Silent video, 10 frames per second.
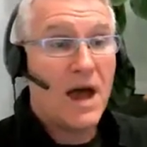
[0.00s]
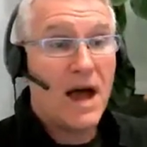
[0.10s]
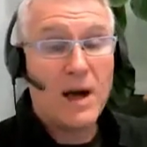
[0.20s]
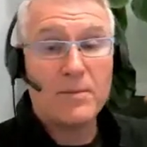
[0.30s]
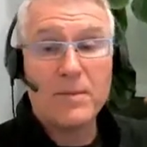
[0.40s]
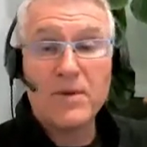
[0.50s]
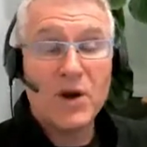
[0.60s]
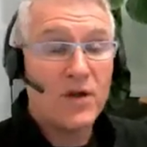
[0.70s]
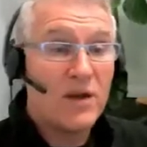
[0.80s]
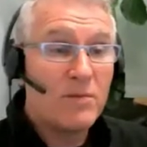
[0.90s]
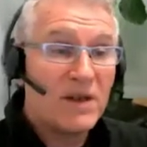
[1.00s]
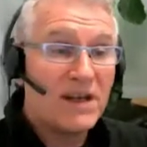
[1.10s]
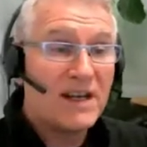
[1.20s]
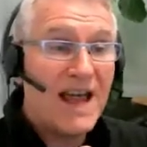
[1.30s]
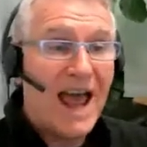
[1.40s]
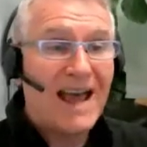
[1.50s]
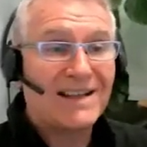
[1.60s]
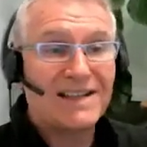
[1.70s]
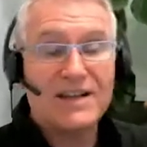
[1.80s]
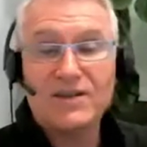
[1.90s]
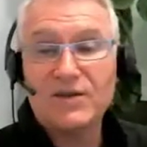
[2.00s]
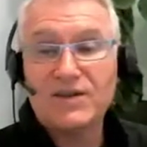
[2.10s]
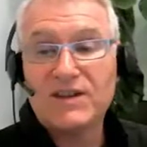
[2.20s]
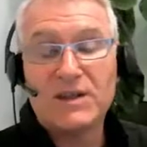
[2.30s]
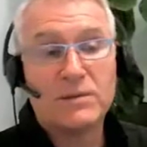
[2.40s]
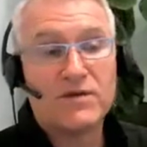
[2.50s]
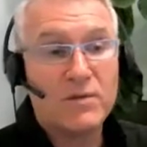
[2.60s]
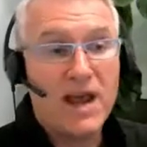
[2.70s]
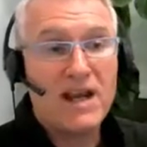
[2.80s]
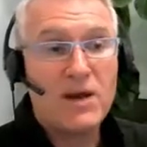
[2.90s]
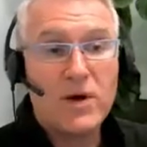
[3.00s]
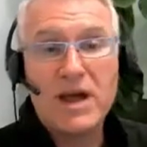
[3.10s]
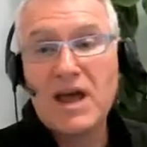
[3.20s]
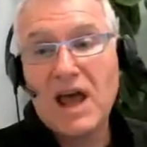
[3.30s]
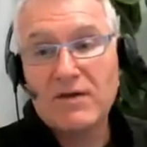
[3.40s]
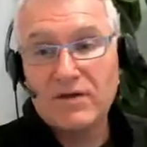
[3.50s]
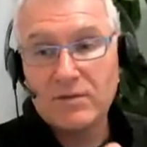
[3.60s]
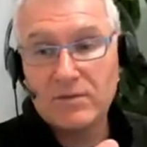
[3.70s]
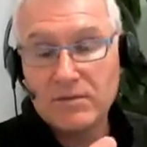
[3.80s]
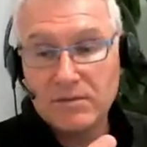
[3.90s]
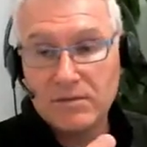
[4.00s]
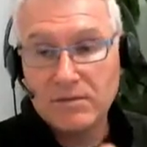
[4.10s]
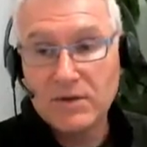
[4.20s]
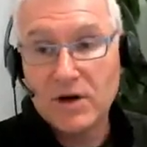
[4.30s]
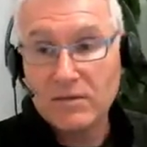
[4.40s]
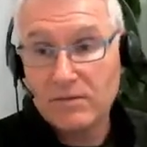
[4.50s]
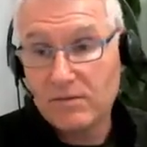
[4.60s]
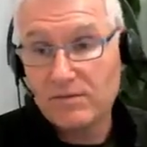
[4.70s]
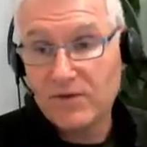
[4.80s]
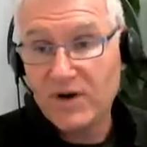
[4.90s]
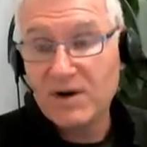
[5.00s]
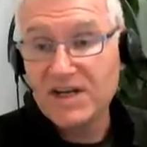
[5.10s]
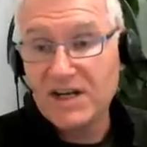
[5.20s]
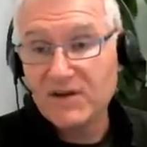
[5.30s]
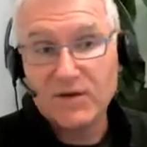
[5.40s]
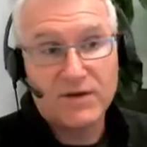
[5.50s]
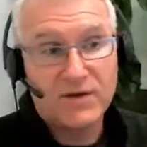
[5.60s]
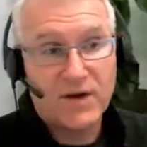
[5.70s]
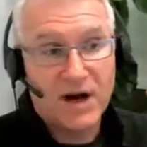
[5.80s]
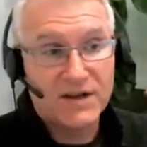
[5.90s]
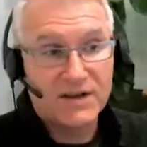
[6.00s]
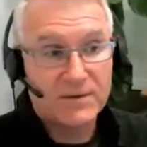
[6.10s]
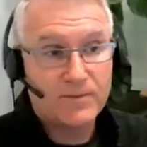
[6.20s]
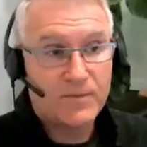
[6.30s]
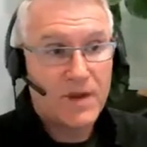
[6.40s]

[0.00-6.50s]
The ability to access your systems from anywhere and from, pretty much any sort of device.